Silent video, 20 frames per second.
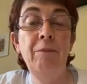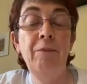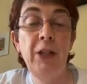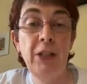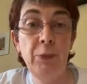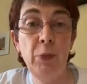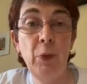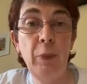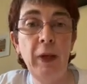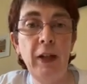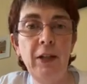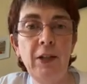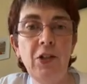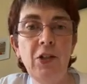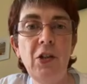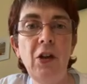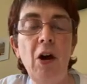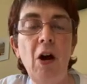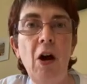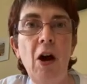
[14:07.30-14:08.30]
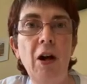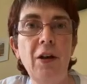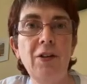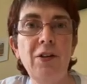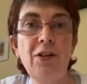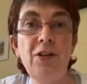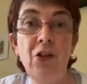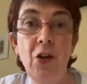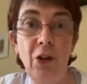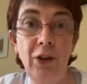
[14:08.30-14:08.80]
Facebook page
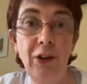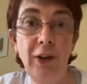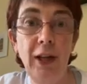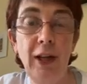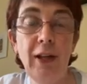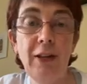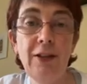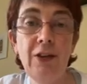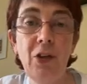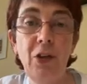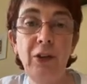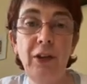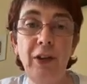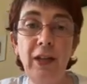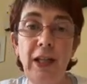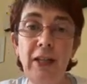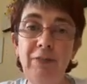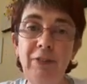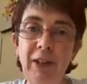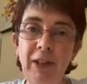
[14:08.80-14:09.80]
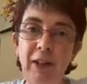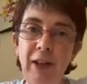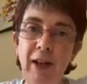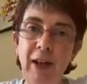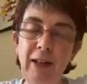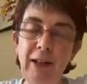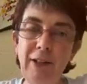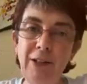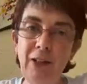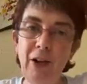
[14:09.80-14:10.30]
on Sunday evening,
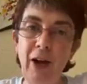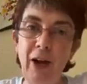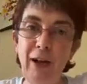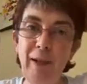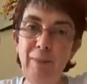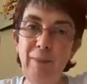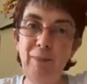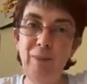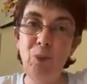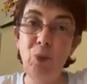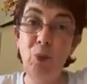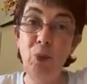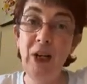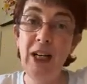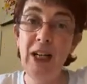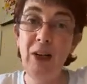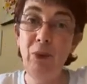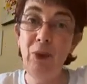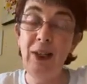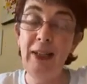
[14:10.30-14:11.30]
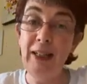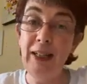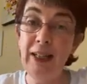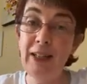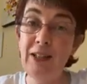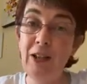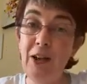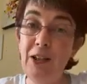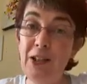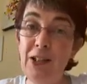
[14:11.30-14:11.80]
and I'm really, really
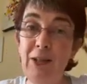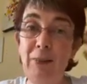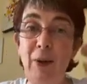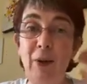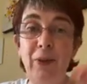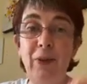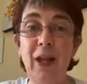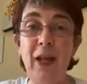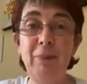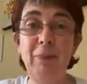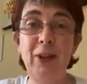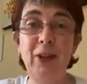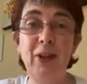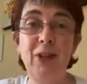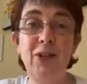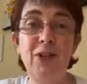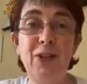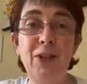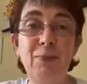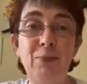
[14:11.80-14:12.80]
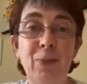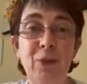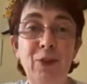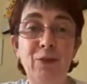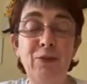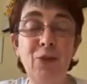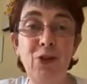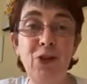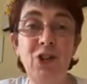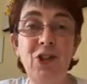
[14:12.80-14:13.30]
excited about that because it's the
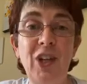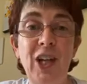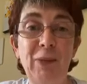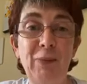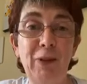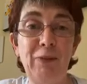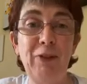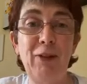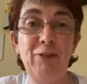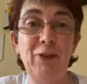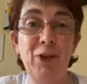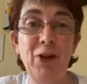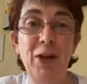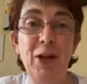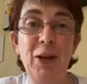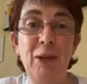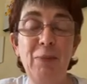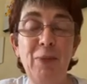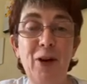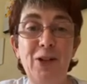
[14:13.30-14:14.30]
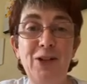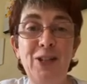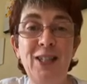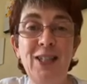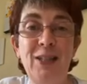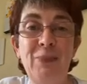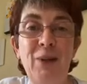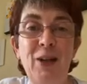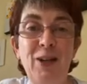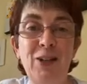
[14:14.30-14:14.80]
first time I've ever
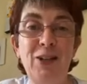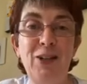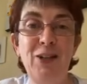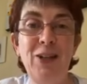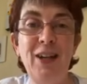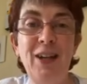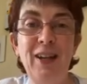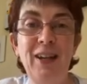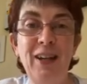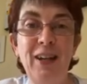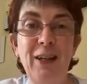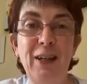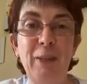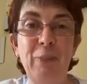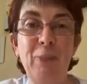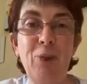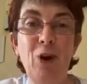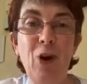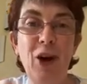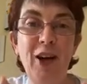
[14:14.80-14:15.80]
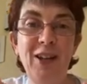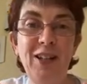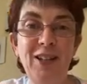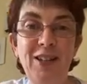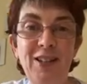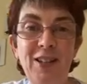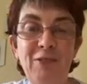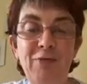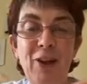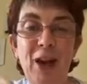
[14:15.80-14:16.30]
participated in a
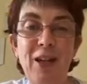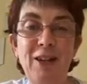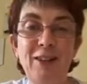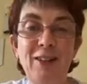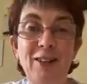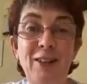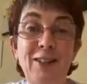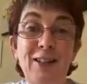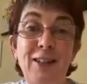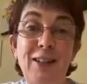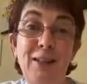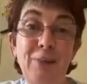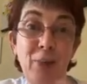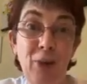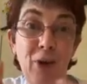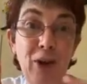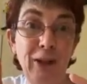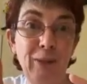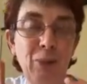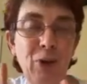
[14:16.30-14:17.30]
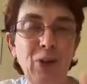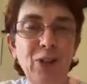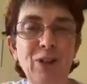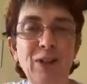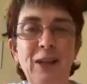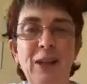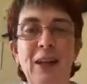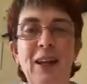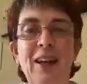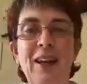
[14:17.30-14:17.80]
Pride event, and this is Pride Month.